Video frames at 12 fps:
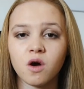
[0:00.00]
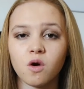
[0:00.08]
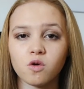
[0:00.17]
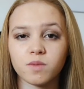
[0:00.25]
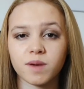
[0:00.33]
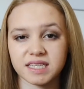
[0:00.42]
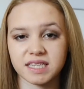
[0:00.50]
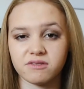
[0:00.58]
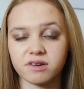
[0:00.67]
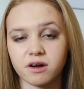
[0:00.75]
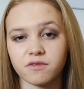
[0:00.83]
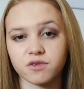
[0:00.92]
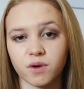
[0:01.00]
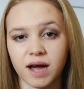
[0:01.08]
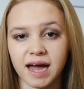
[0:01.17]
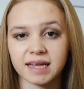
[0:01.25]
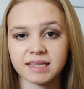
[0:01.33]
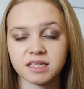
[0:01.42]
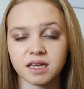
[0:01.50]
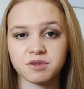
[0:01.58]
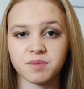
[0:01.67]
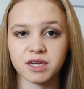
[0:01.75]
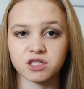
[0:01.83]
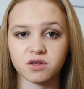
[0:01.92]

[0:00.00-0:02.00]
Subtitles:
all the bacteria off your hands and to make